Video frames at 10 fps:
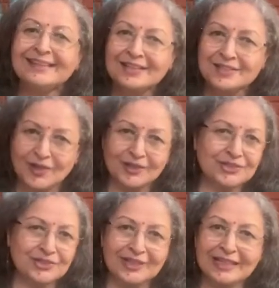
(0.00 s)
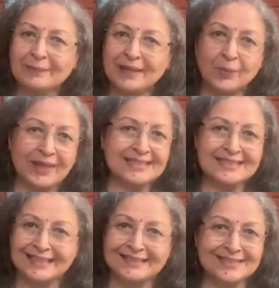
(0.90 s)
solitarily by one
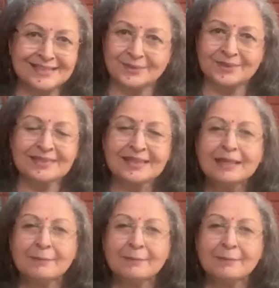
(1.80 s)
single student,